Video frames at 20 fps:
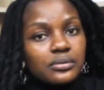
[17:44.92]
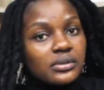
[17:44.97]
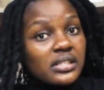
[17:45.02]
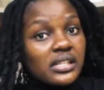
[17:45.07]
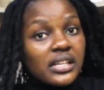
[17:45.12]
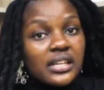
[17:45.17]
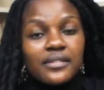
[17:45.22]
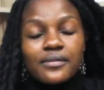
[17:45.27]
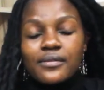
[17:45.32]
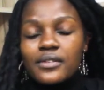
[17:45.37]

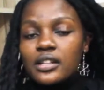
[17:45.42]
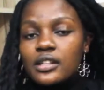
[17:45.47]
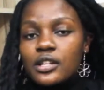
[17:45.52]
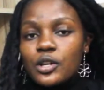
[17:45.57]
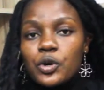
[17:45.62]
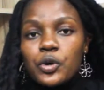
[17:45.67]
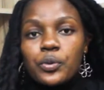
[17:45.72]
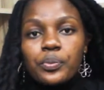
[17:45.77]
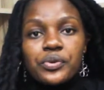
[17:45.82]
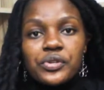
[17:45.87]
when given
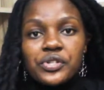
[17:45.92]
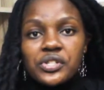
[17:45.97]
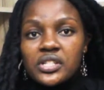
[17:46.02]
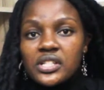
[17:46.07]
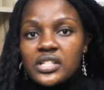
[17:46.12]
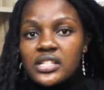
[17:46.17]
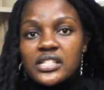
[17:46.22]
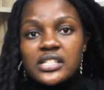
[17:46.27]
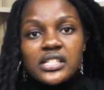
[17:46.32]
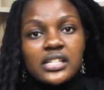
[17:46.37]
the
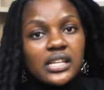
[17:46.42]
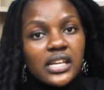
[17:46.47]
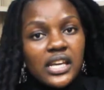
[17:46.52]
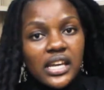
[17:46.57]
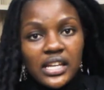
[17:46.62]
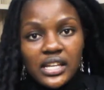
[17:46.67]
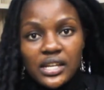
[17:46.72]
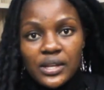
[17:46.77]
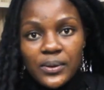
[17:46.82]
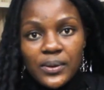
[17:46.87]

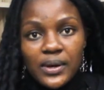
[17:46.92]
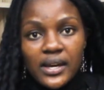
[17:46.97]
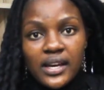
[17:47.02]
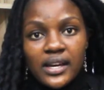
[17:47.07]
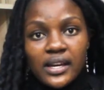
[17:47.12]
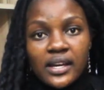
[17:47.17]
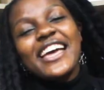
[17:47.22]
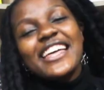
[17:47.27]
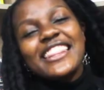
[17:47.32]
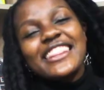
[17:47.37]
opportunity
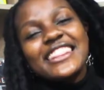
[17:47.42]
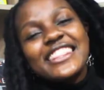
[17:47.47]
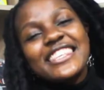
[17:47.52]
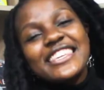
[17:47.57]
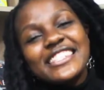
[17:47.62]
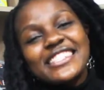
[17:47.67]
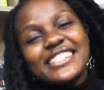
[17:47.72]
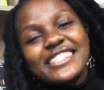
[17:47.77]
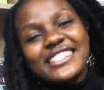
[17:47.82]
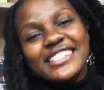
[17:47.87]
anywhere
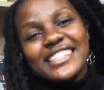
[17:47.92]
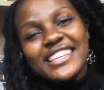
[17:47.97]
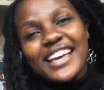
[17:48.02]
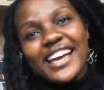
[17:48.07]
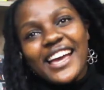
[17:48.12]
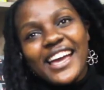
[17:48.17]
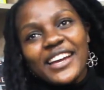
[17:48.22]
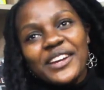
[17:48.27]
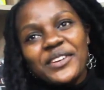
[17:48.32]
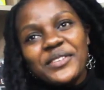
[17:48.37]
this
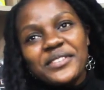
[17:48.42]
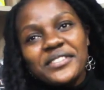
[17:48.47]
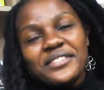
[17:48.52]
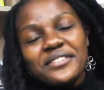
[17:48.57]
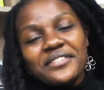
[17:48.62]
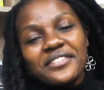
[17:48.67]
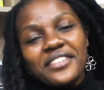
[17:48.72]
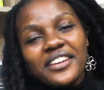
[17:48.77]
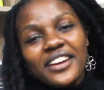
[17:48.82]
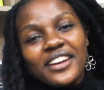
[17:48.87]
year I
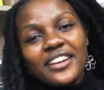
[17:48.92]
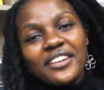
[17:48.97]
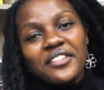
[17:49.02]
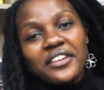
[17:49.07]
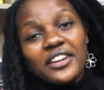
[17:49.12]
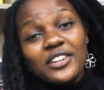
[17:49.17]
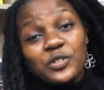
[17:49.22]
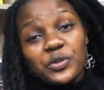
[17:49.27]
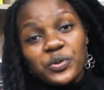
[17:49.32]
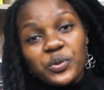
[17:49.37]
got a very
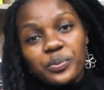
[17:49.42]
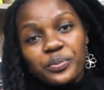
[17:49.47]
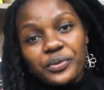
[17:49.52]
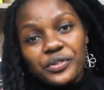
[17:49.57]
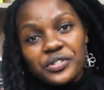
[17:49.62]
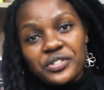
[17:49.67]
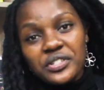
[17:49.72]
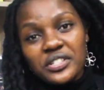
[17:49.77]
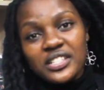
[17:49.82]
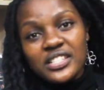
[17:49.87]
great
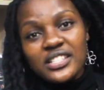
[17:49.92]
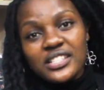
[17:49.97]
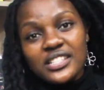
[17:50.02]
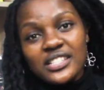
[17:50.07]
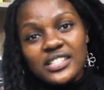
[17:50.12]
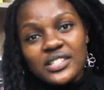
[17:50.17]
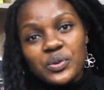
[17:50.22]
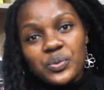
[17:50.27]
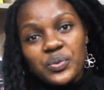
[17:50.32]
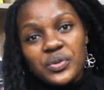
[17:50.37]

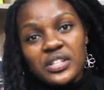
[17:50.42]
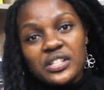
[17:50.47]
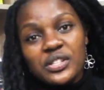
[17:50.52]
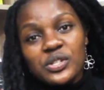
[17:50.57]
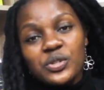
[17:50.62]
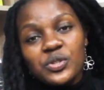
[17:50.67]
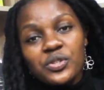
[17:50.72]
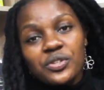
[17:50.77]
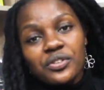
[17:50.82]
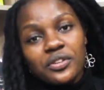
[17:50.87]
opportunity with
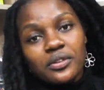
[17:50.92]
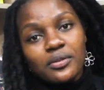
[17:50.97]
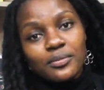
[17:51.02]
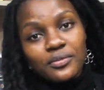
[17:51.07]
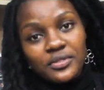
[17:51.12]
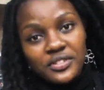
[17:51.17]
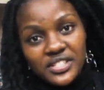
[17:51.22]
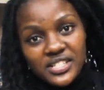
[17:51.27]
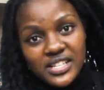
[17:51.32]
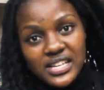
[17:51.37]
Story
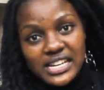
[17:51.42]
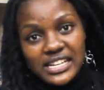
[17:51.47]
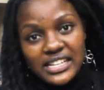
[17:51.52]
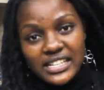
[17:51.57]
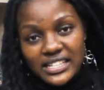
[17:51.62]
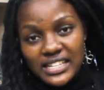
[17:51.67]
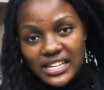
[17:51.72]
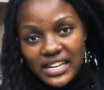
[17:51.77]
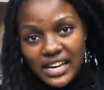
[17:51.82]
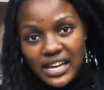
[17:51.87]
Moja
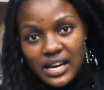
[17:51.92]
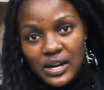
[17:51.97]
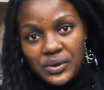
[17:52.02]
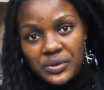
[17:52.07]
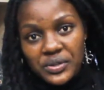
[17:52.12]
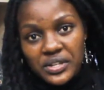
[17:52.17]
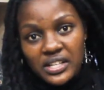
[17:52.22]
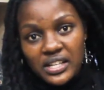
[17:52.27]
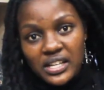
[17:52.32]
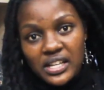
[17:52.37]
Read
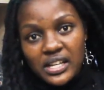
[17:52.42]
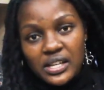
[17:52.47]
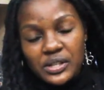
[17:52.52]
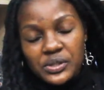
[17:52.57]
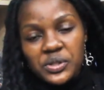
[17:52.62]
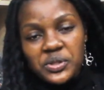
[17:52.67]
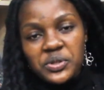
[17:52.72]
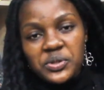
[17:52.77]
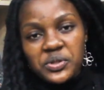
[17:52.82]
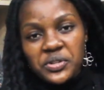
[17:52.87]
Aloud.
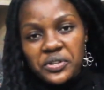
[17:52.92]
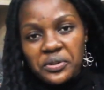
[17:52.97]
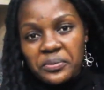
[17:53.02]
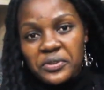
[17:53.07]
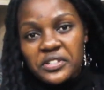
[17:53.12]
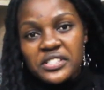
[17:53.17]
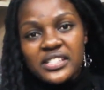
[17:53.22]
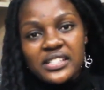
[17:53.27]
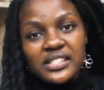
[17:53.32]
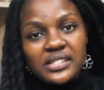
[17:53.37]
So Story
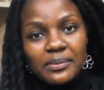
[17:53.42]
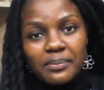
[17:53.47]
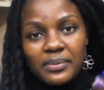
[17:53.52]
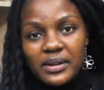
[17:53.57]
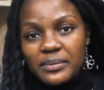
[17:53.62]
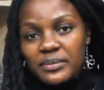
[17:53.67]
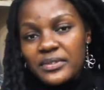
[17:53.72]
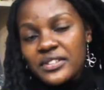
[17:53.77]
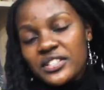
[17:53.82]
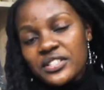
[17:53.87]
Moja is a
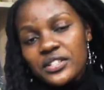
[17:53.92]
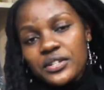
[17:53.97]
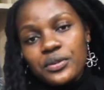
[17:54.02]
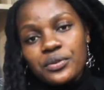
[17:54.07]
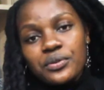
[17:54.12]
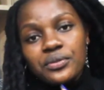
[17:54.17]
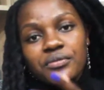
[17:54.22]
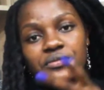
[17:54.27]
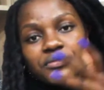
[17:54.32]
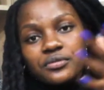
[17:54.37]
publisher
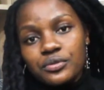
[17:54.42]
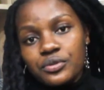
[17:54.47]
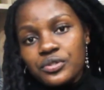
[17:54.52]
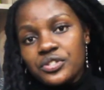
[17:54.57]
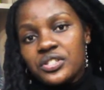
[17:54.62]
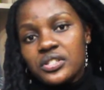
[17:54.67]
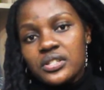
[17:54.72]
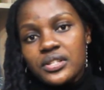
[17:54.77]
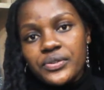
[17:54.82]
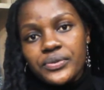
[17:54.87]
of you
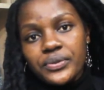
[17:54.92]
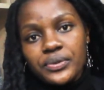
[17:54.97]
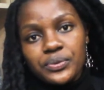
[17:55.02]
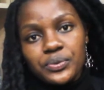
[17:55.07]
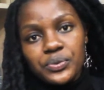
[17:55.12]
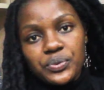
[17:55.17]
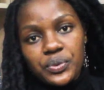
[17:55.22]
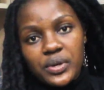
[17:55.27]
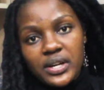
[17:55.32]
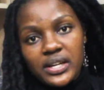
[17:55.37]
know
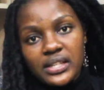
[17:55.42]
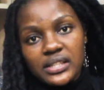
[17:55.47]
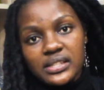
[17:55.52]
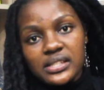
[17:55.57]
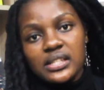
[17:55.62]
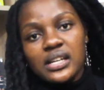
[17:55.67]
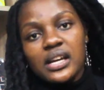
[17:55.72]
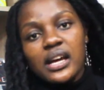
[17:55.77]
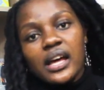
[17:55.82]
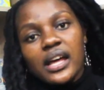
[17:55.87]
children's
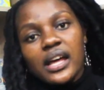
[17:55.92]
works,